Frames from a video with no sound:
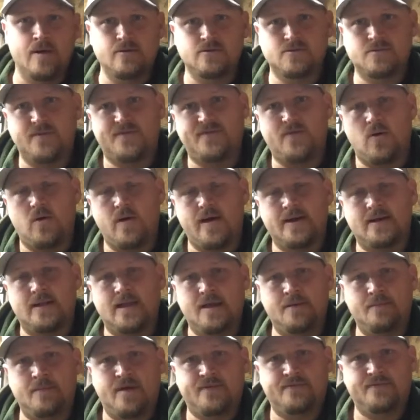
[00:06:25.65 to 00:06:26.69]
It was before I'd
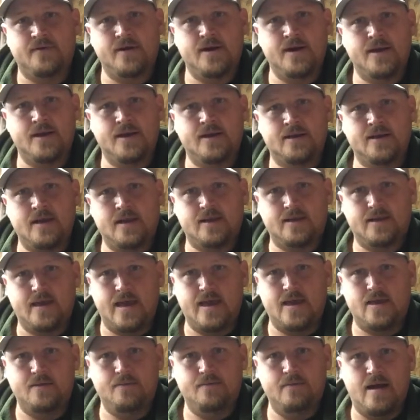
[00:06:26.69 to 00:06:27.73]
let my friend
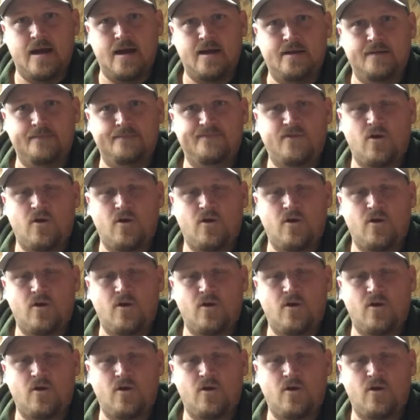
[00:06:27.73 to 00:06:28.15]
take my